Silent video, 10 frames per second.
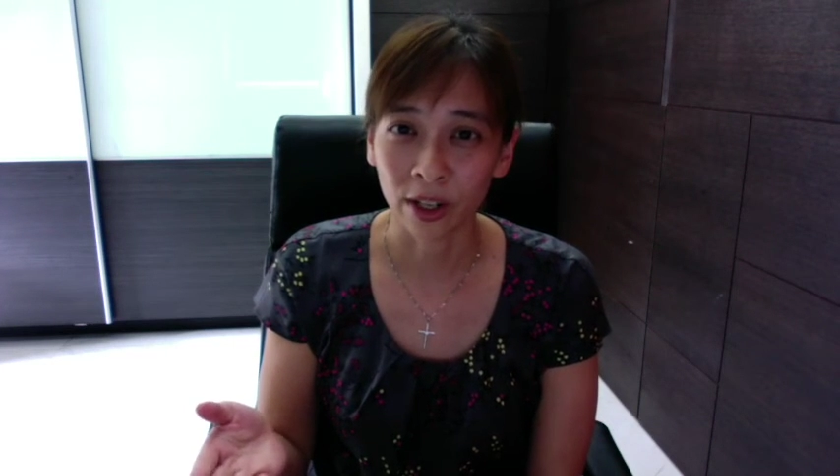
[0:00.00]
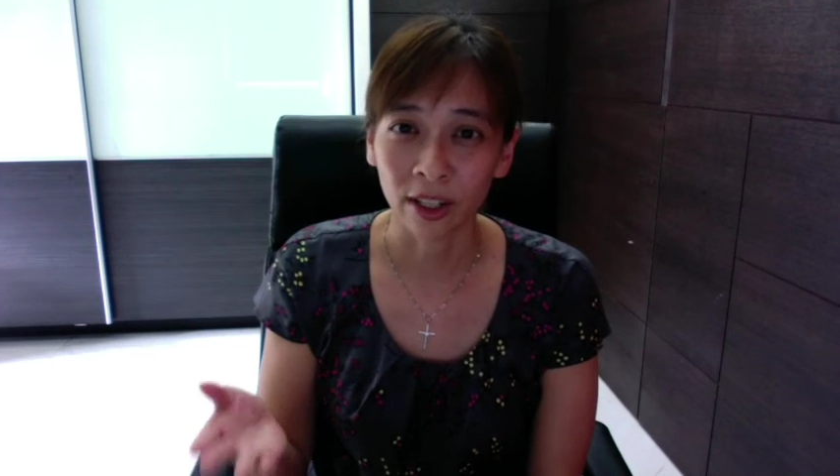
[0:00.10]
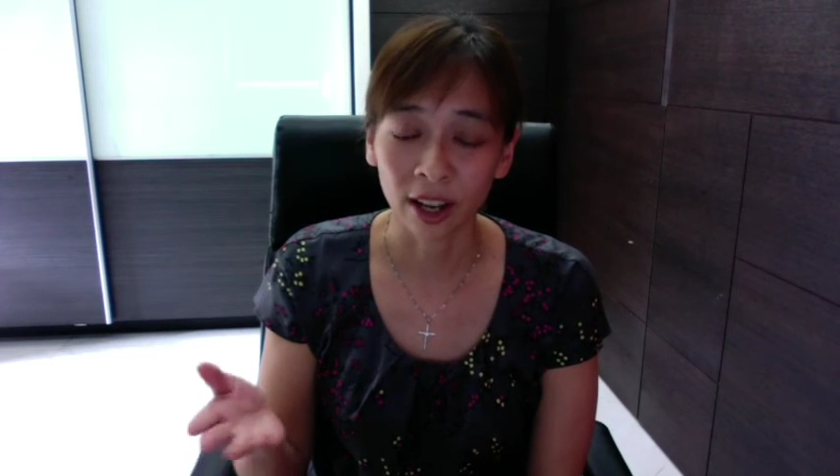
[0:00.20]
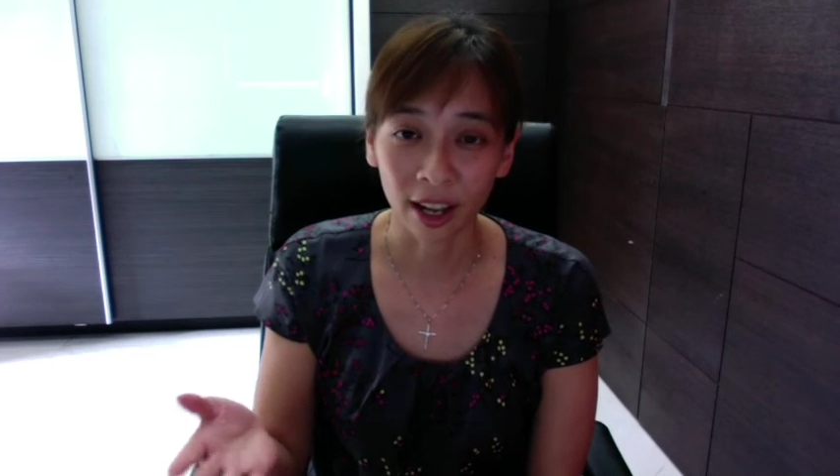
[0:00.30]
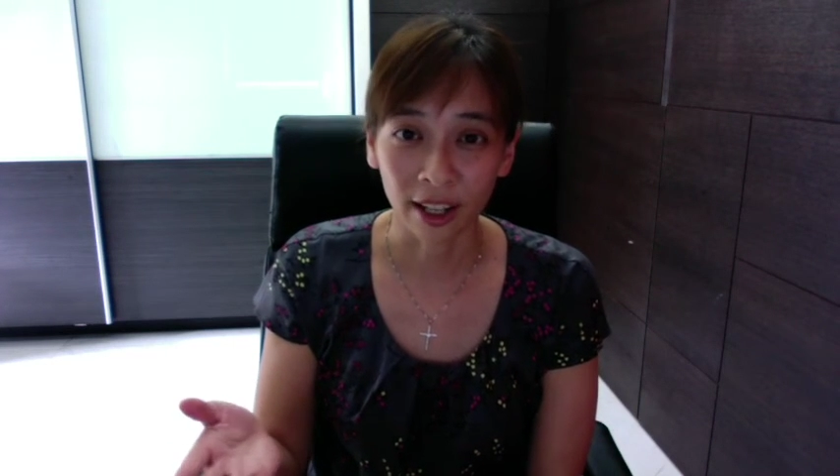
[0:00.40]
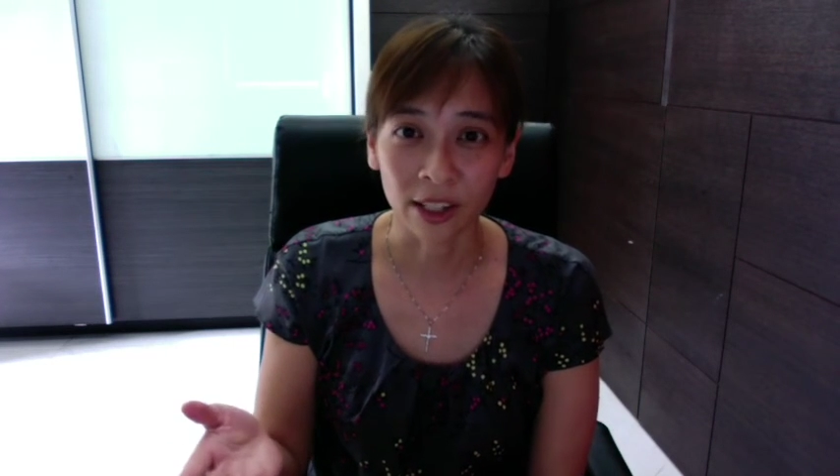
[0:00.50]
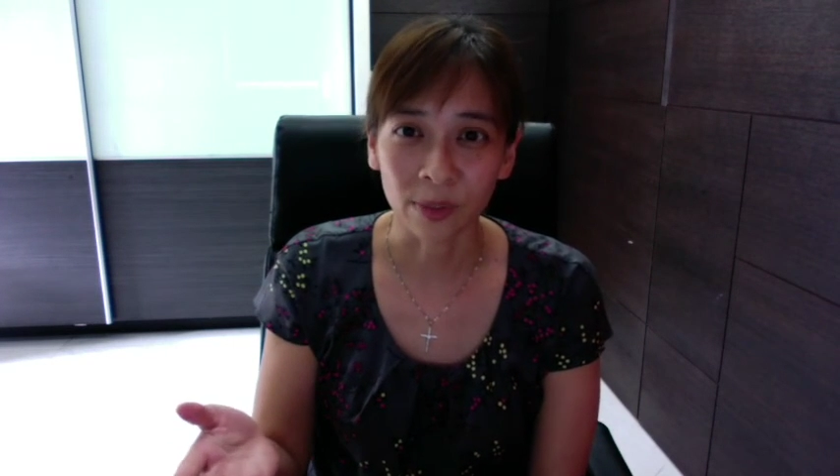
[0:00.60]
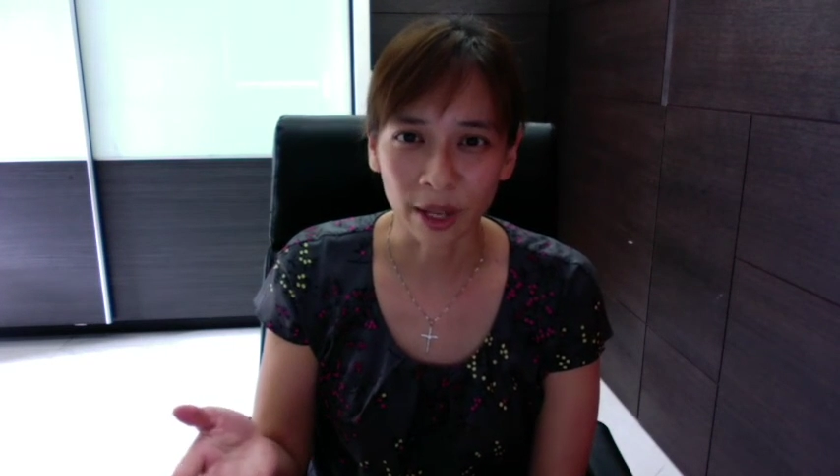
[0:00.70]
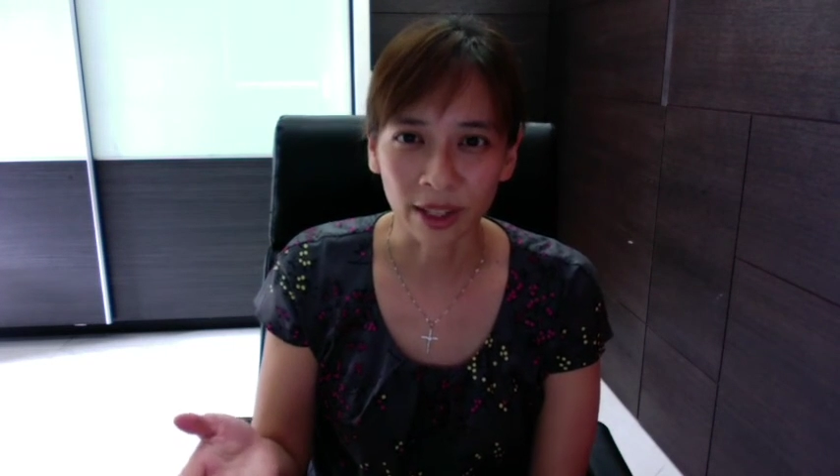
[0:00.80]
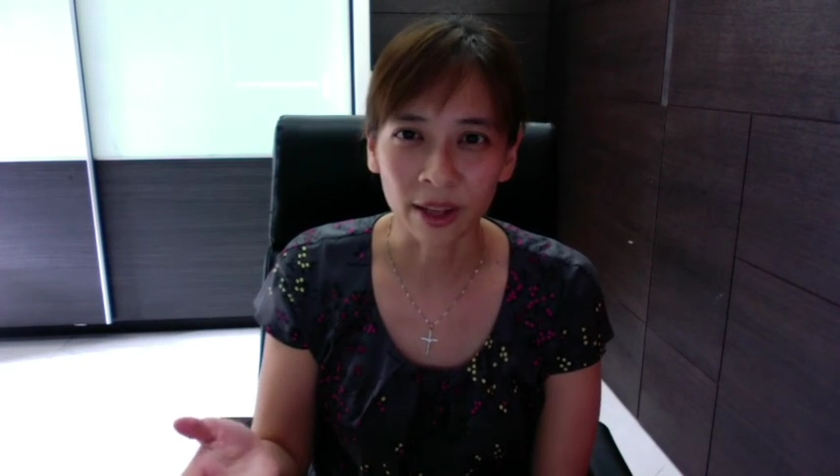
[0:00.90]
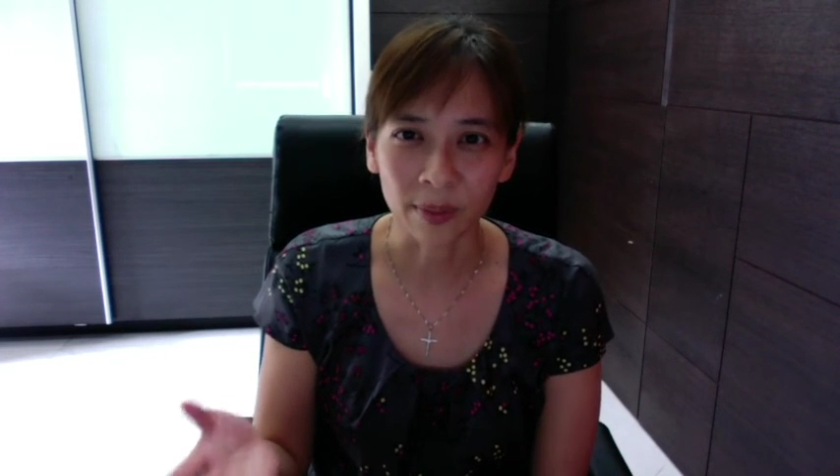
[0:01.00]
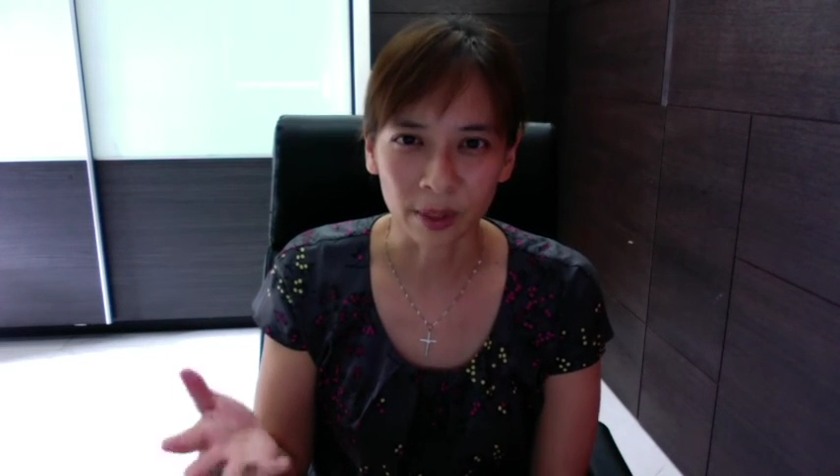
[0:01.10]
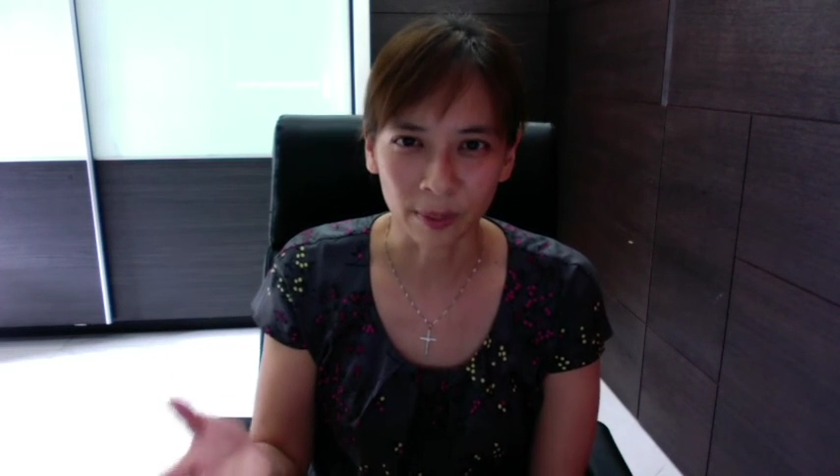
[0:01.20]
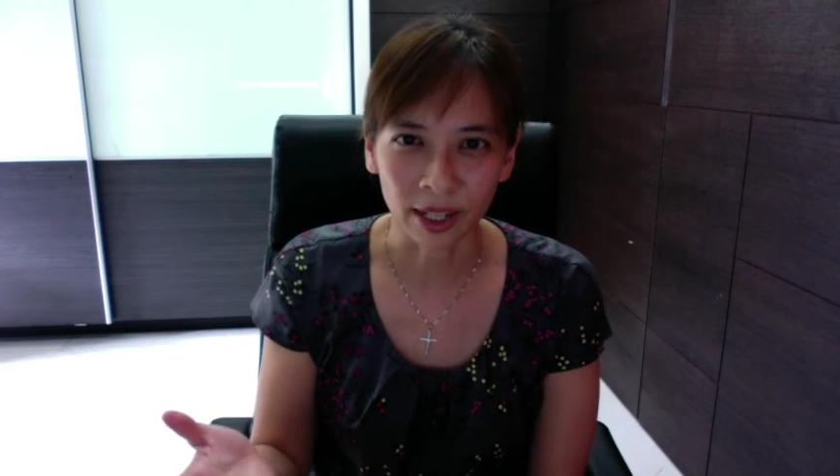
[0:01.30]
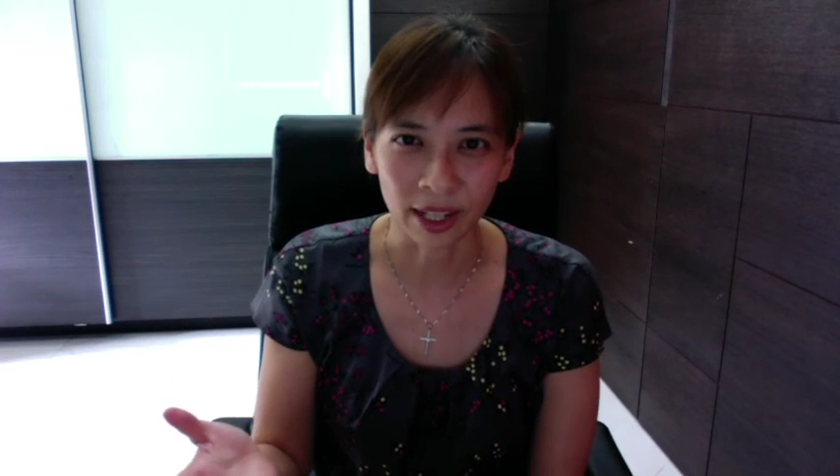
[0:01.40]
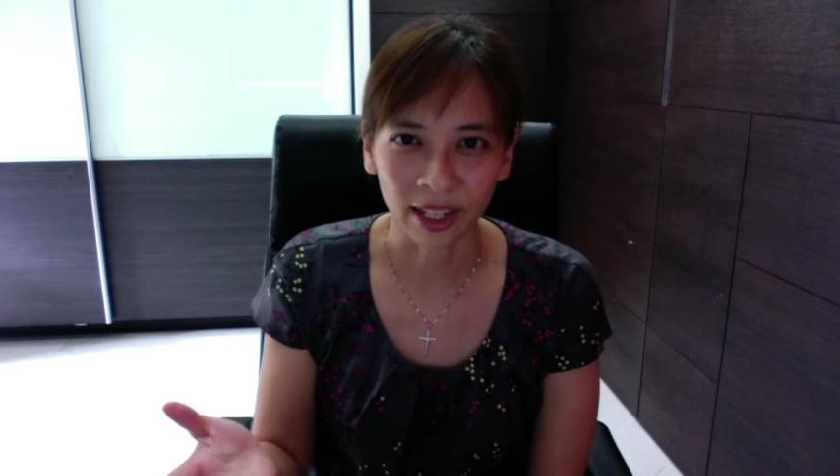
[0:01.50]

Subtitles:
God has made them to be,